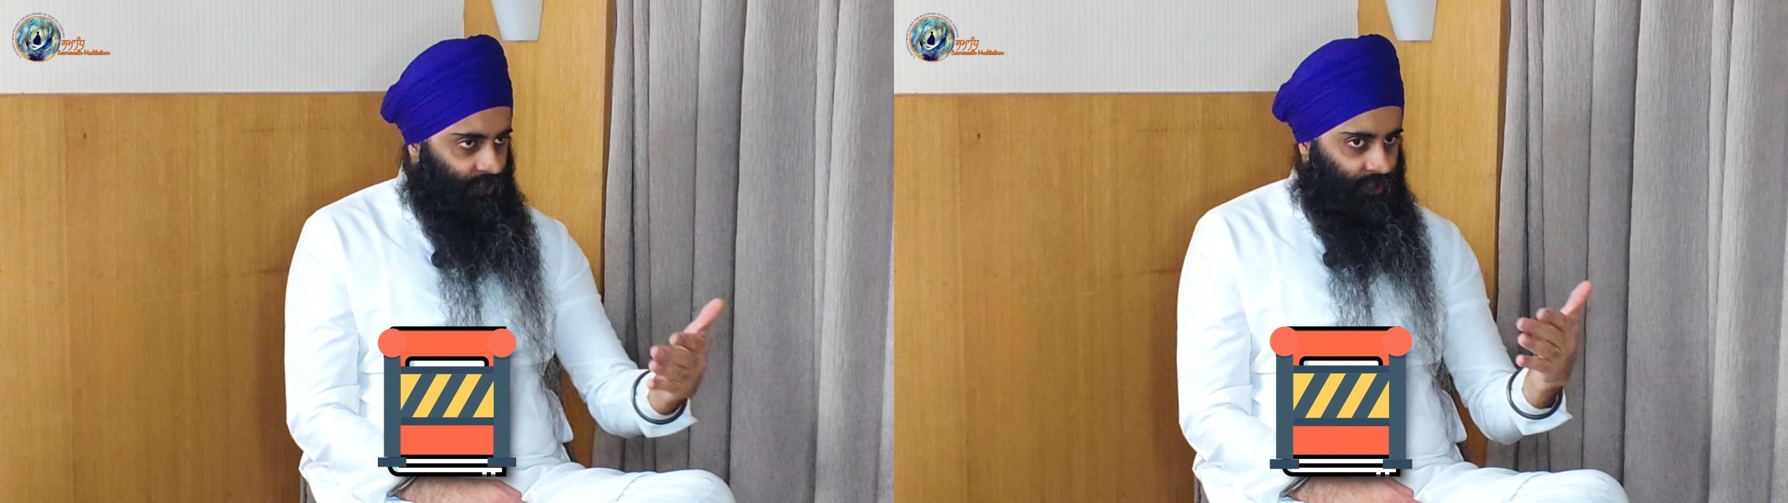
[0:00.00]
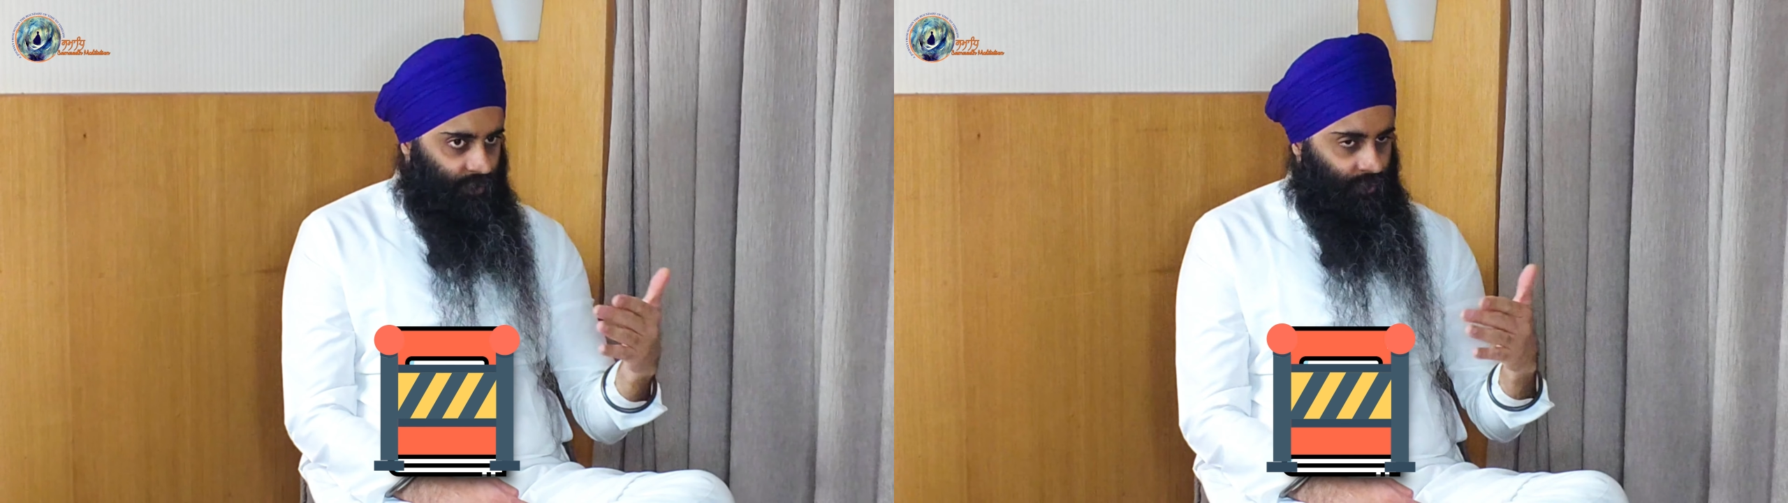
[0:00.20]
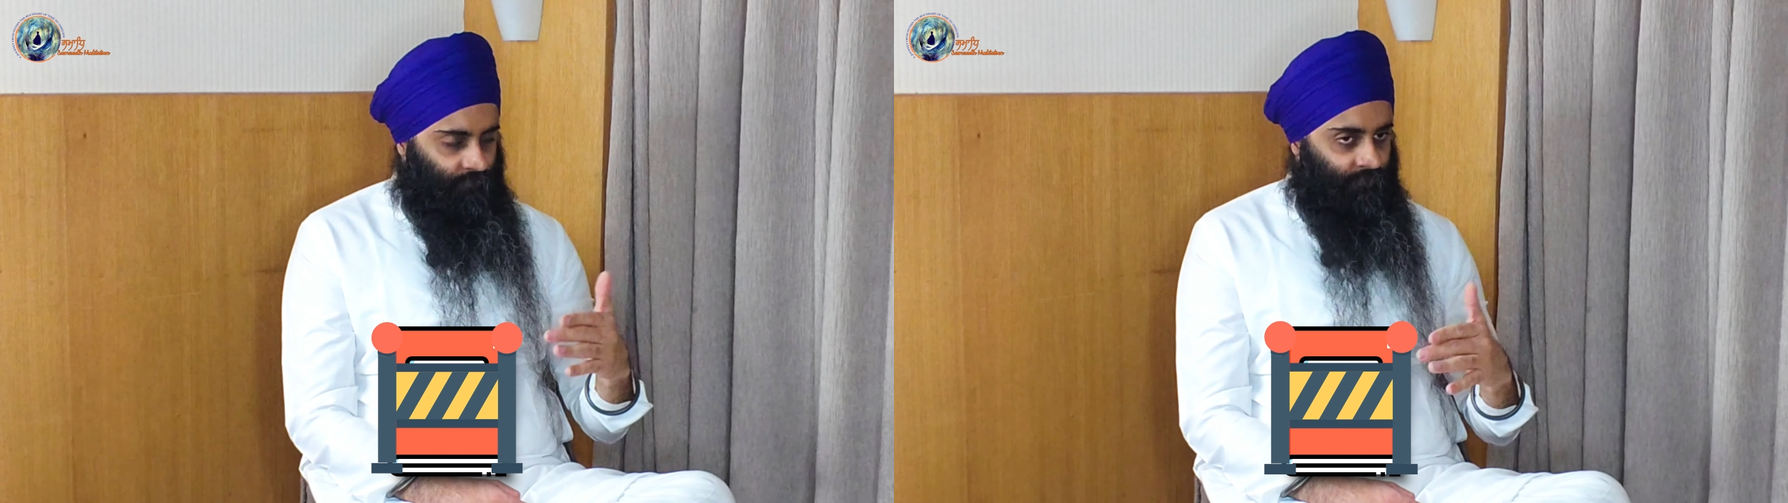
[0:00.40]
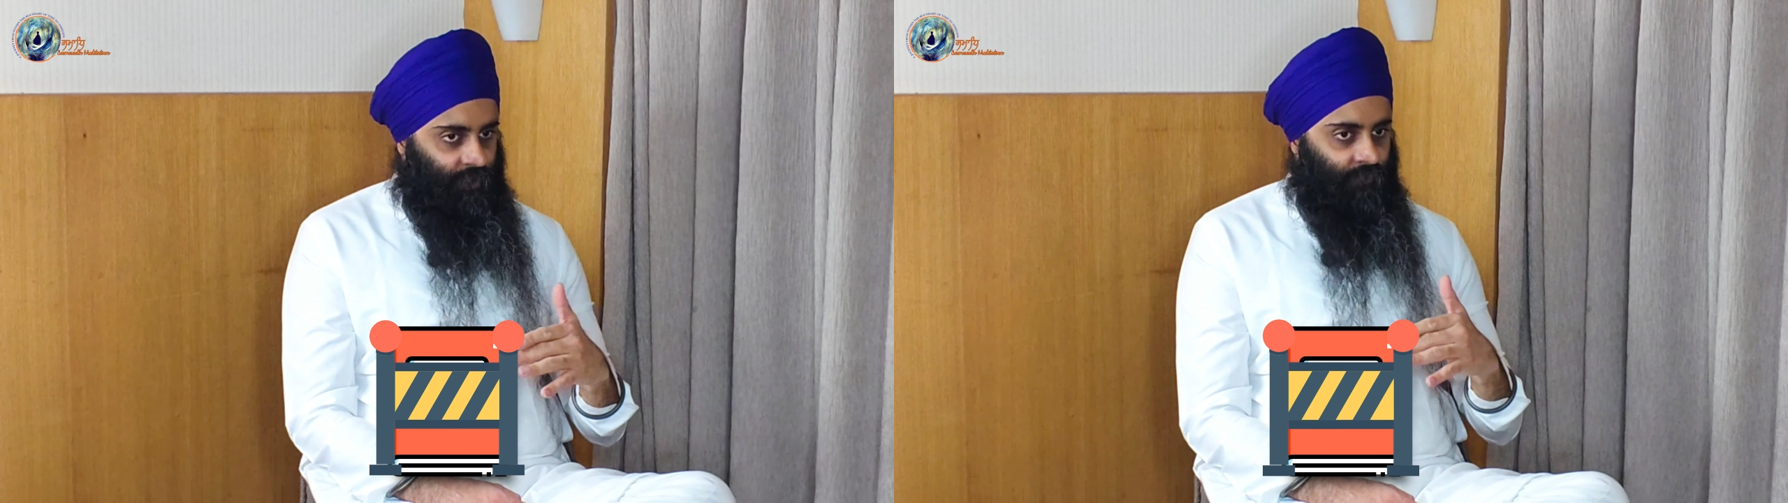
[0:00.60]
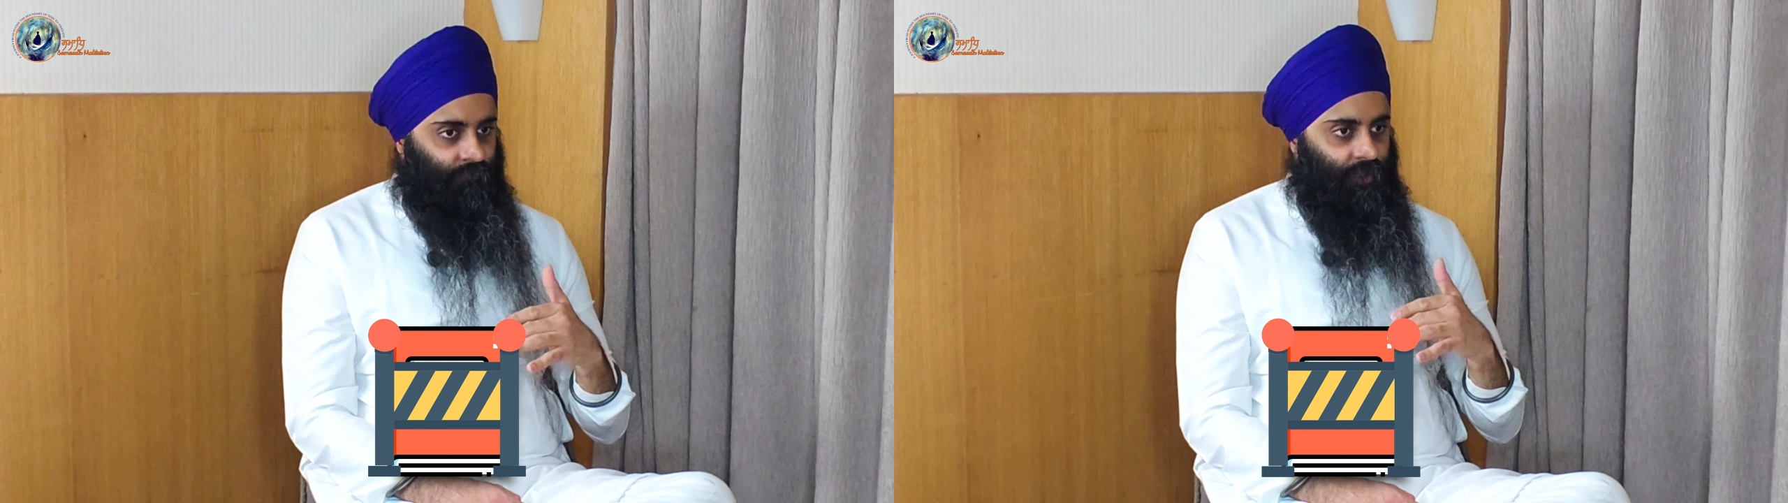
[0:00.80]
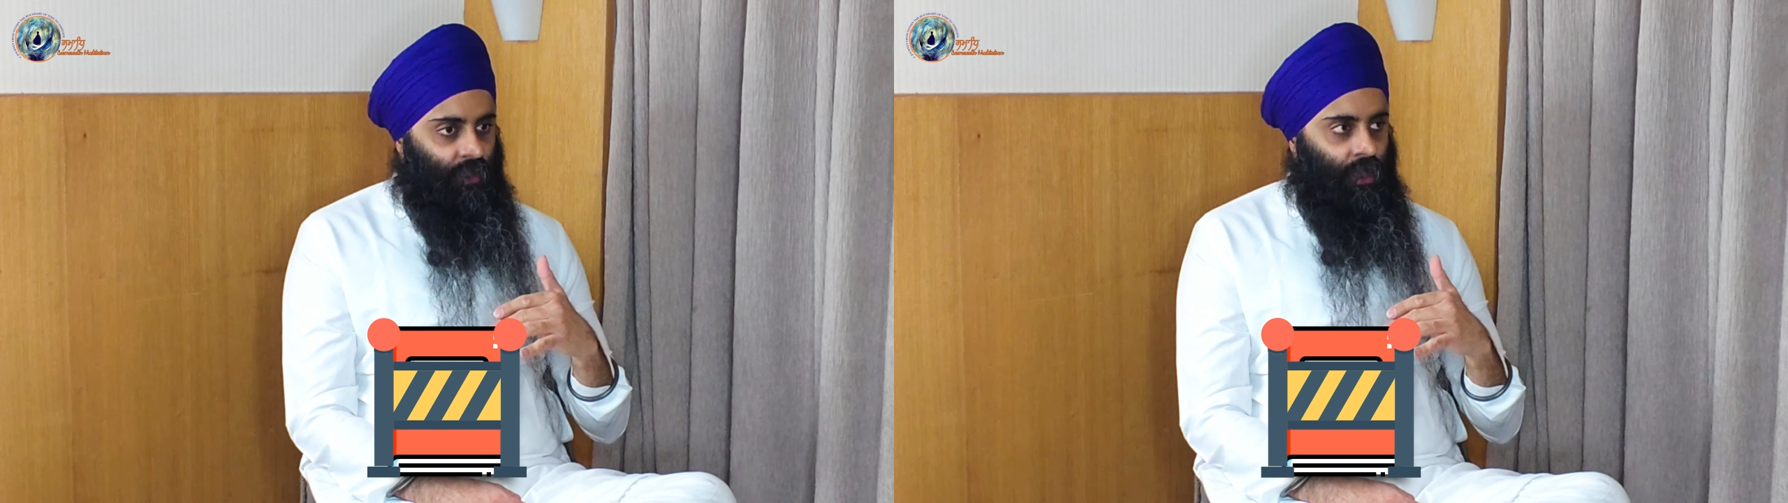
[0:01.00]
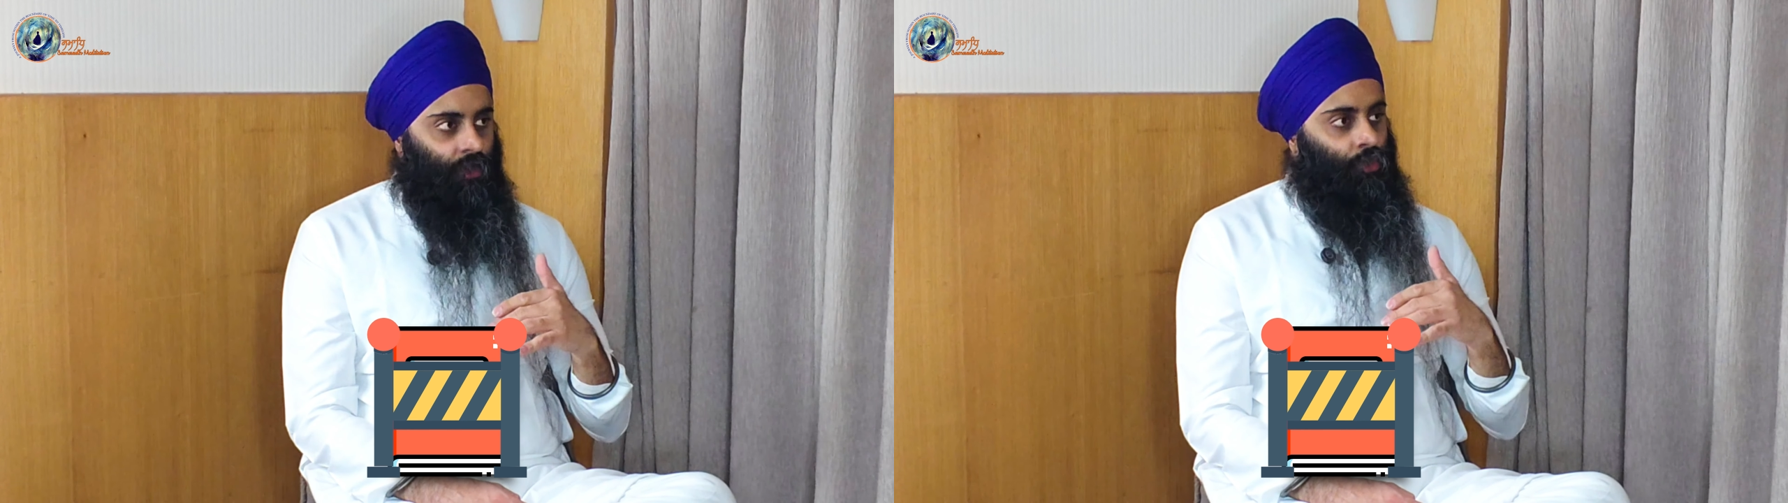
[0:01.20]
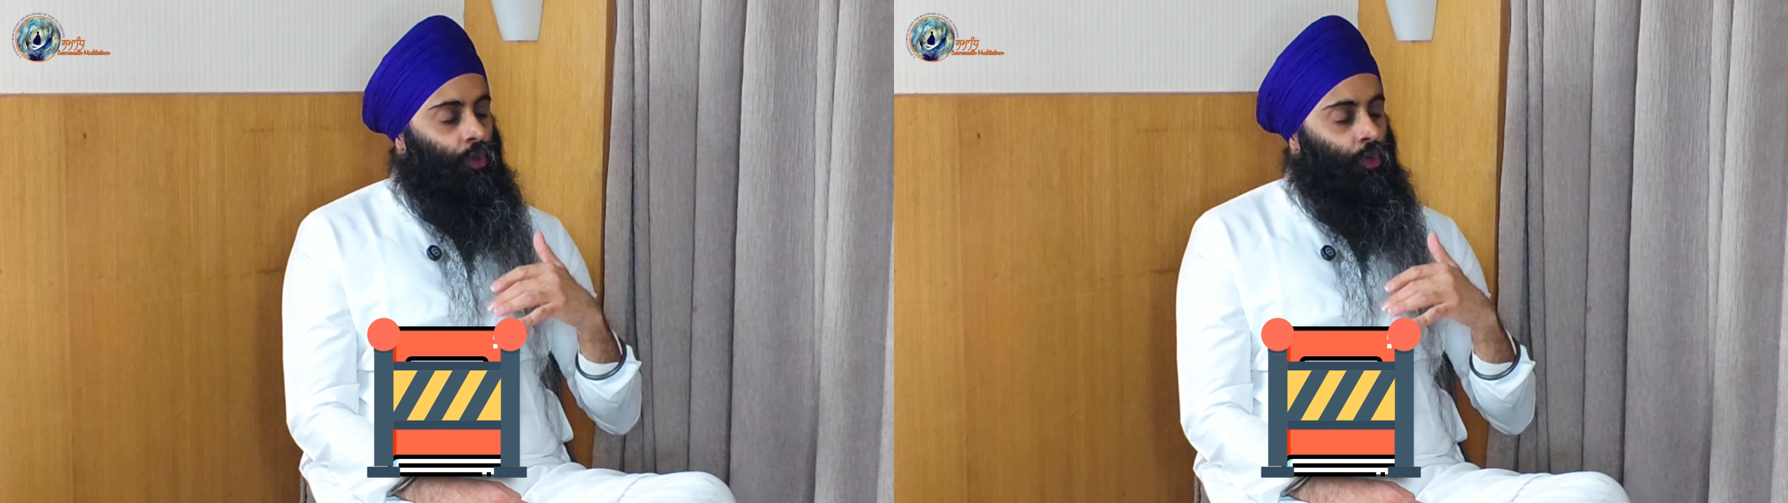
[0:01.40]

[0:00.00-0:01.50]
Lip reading: here when we are